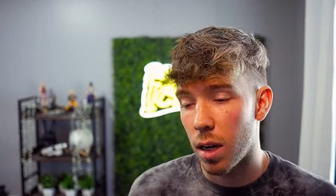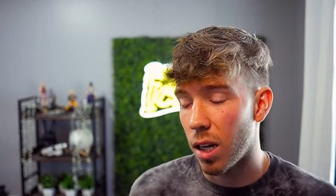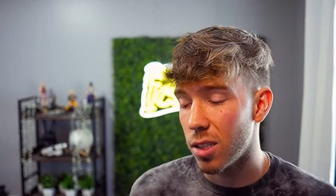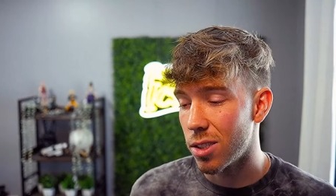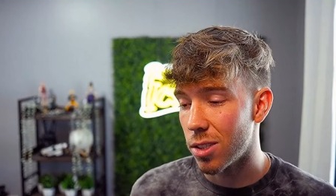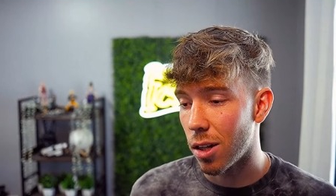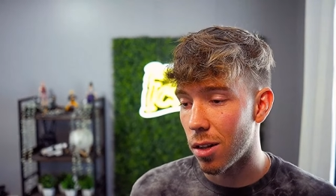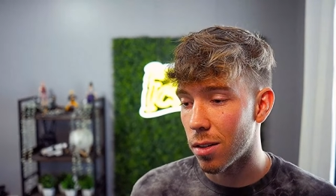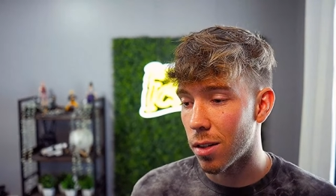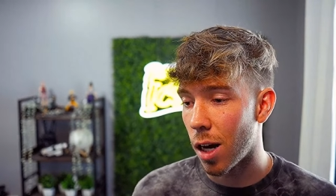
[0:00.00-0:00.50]
I
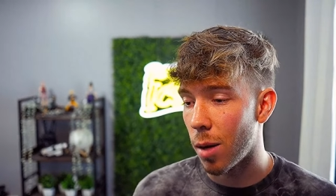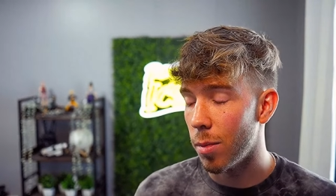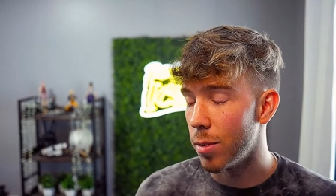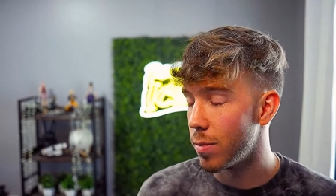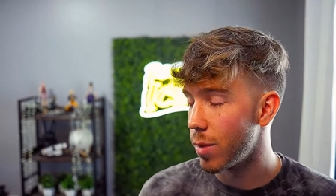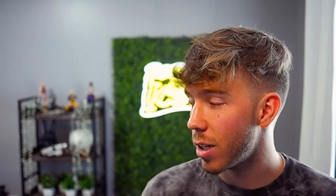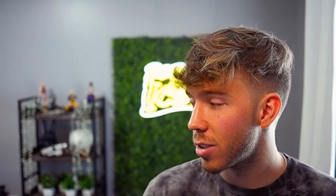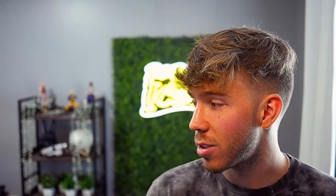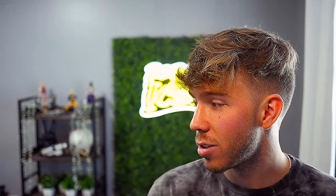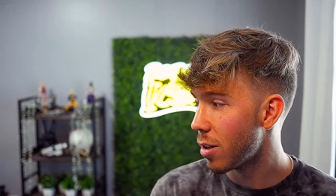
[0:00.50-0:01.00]
saw it coming.
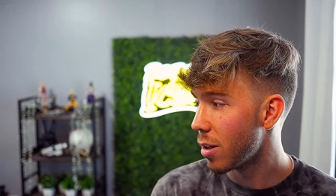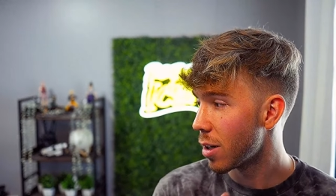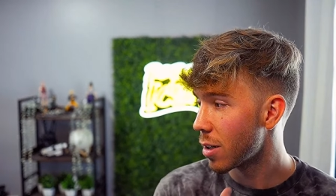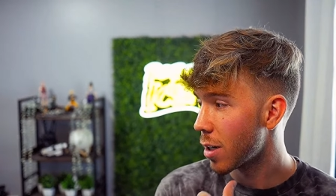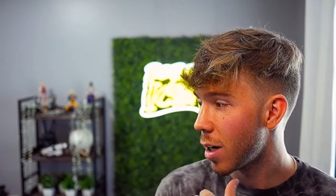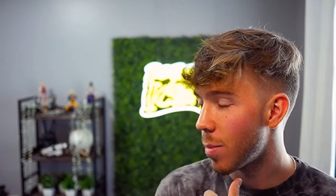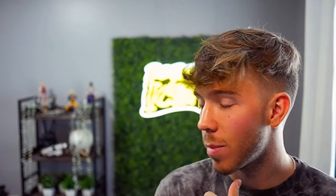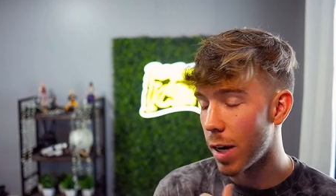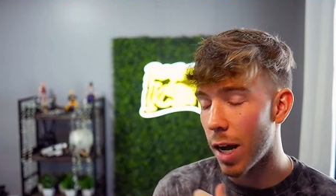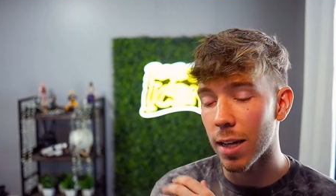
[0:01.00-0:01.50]
I saw that
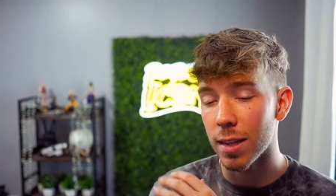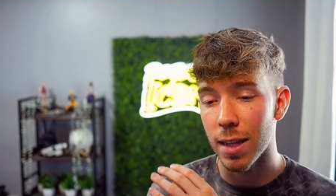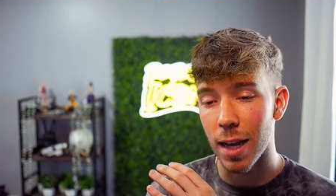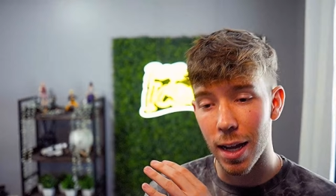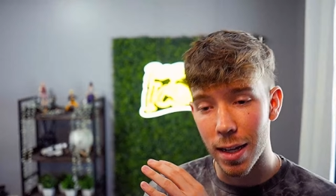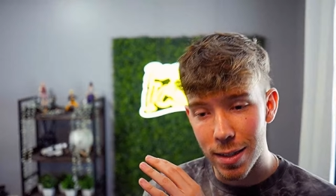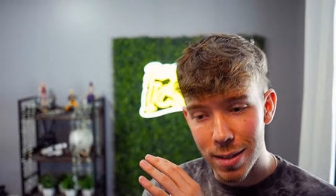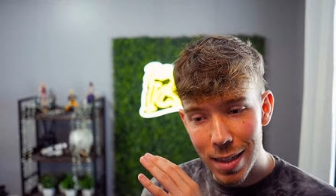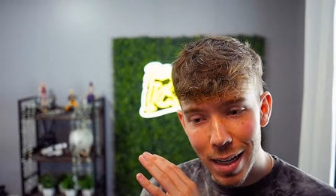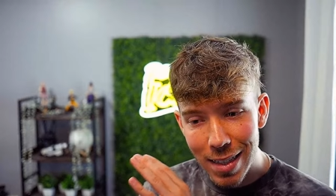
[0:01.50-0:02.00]
coming. Not
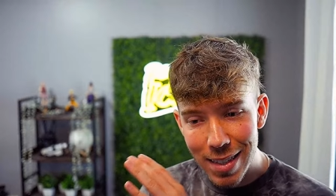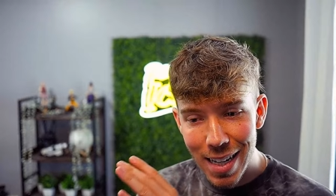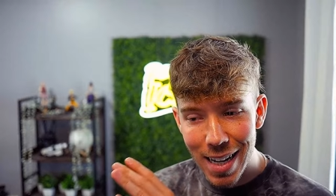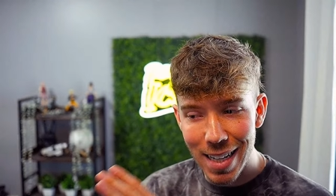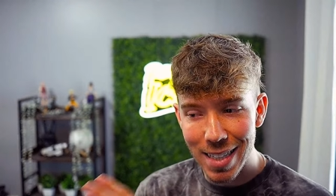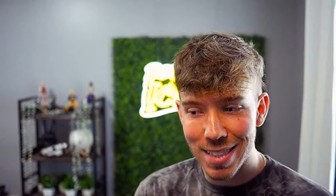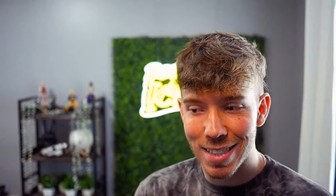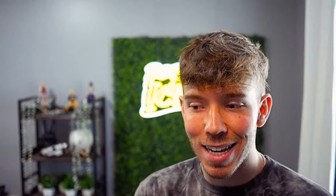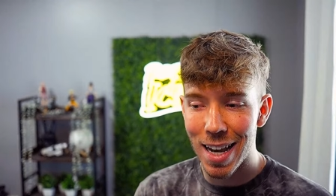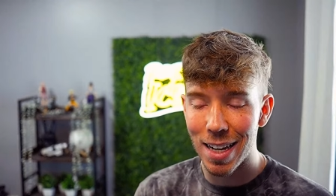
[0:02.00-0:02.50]
not not that
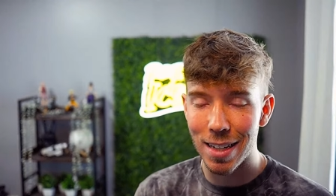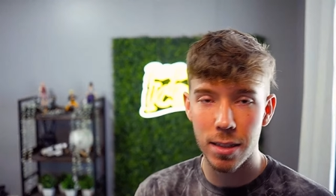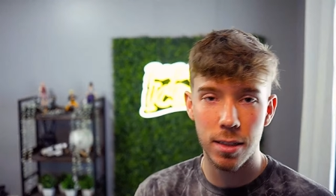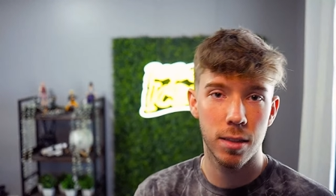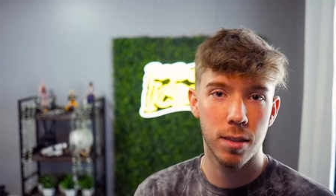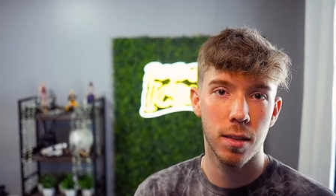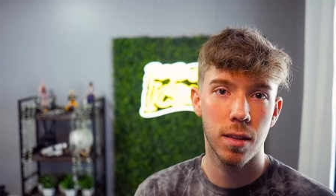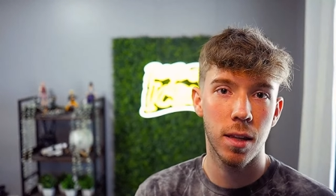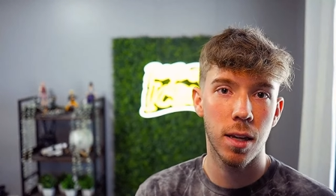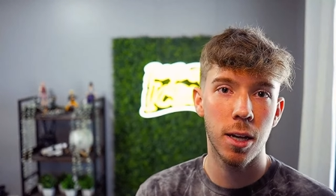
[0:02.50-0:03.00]

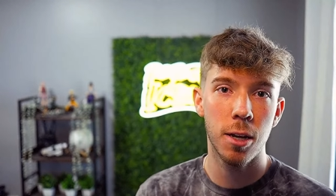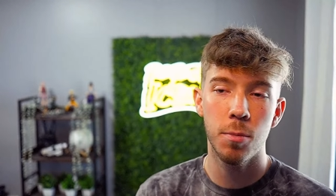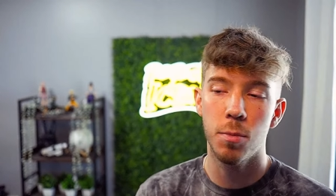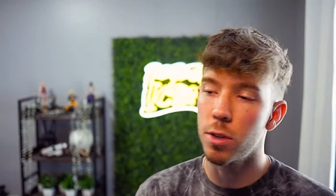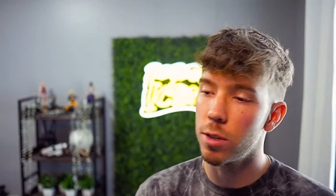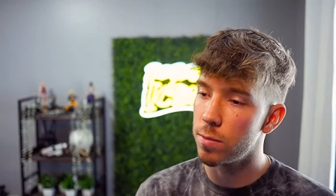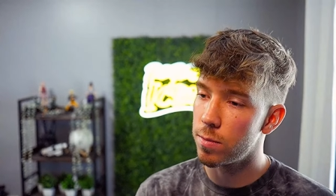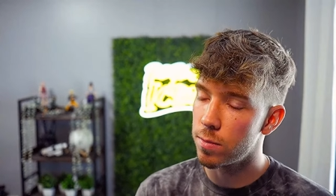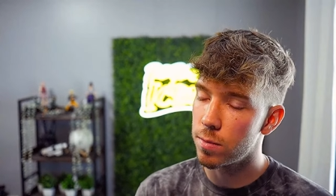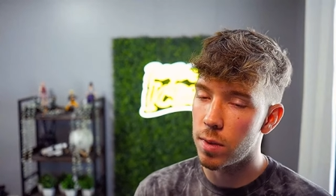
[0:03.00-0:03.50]
exact thing,
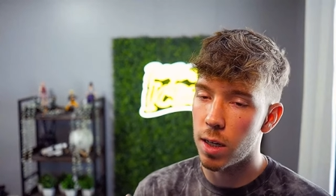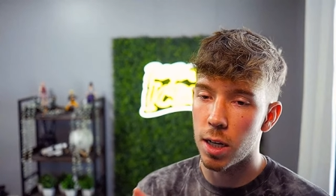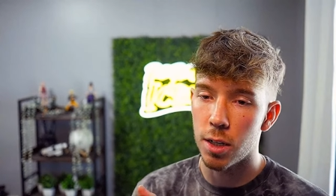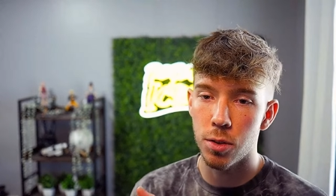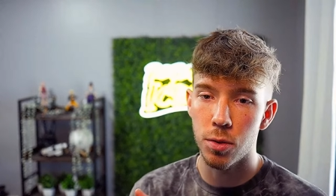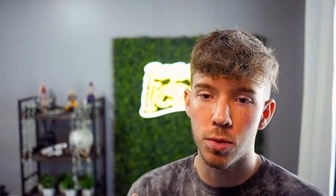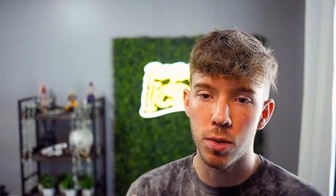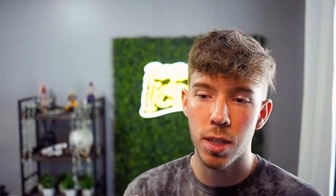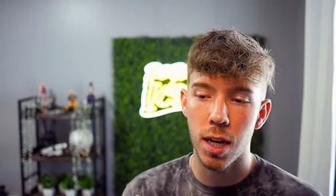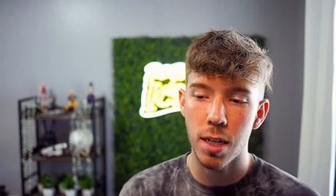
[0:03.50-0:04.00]
but I
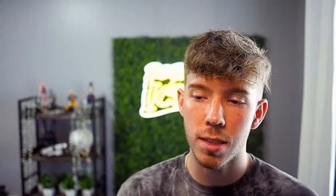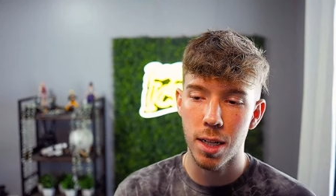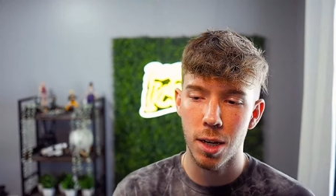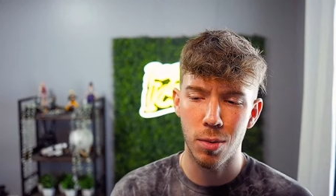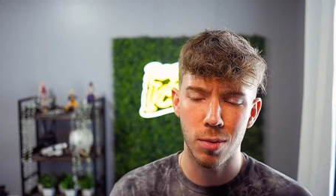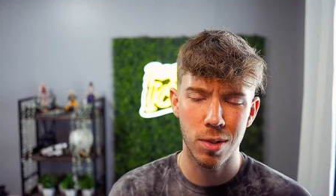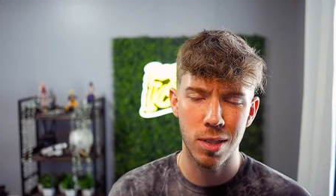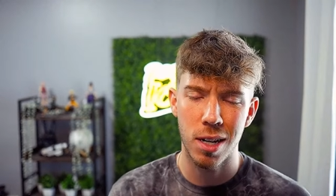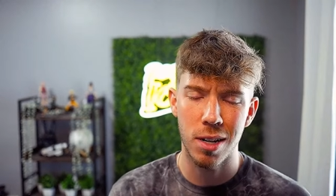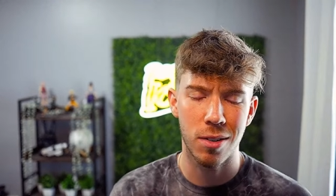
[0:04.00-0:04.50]
knew
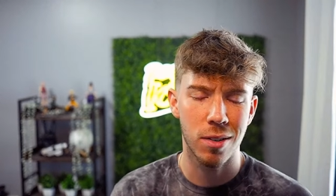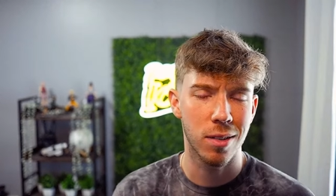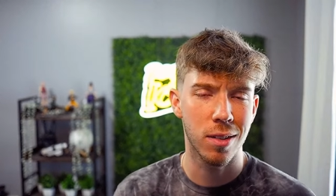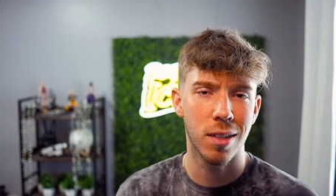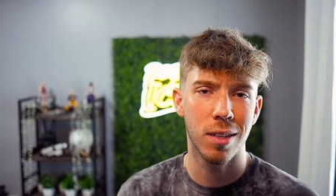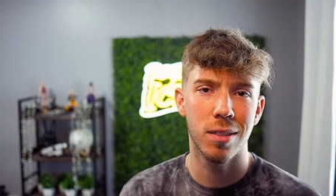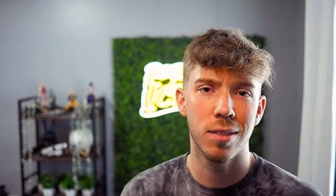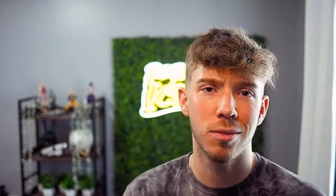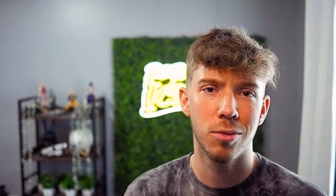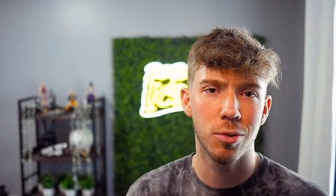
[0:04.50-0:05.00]
Sasuke was not going to
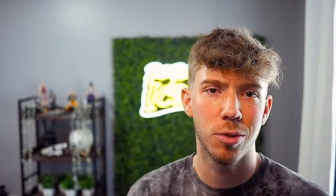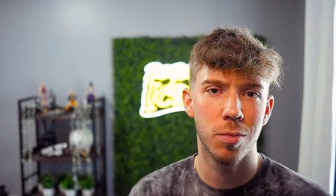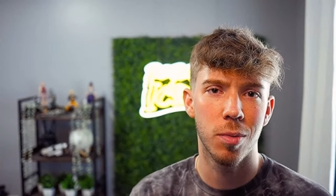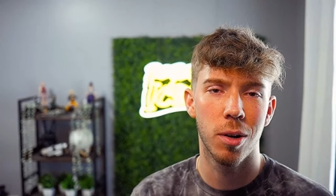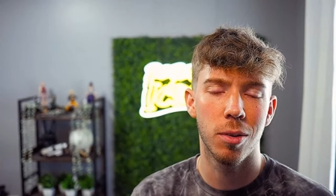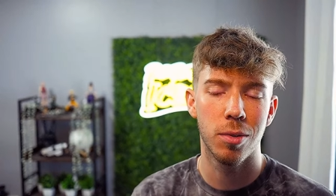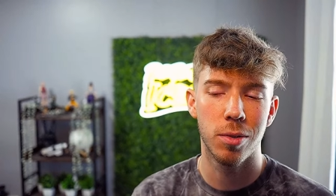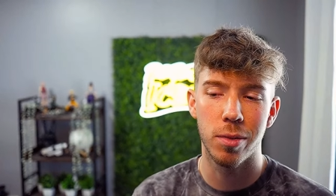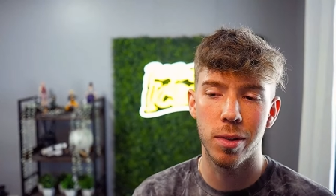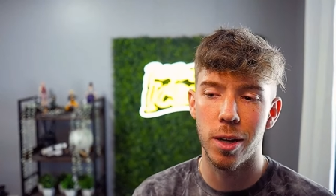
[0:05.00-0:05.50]
let
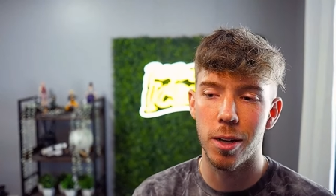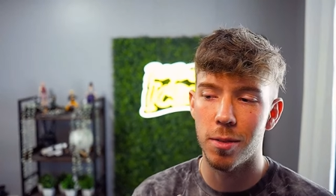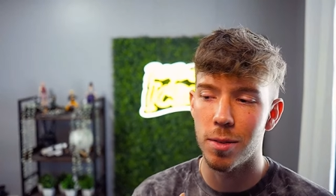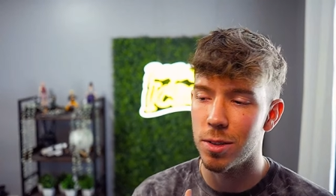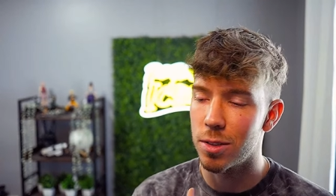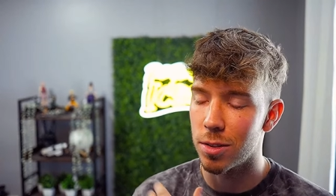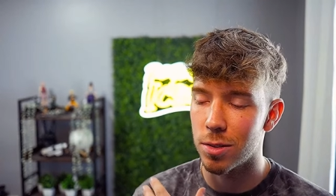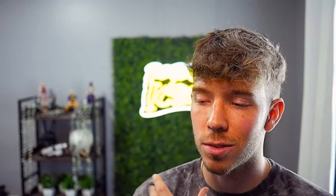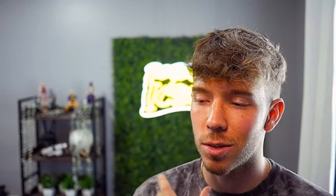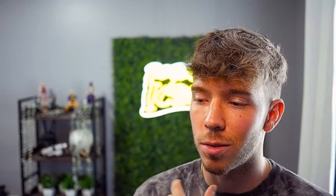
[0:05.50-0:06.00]
Orochimaru do that.
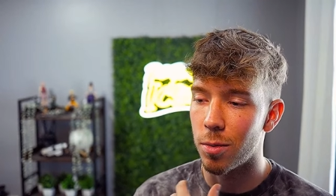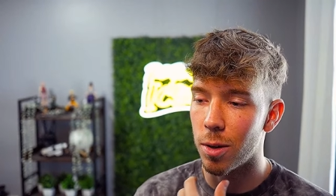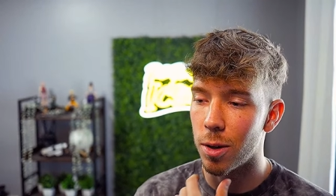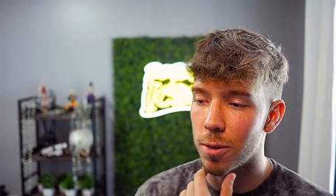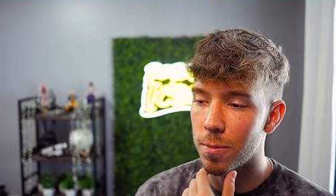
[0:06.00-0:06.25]
There's just no way.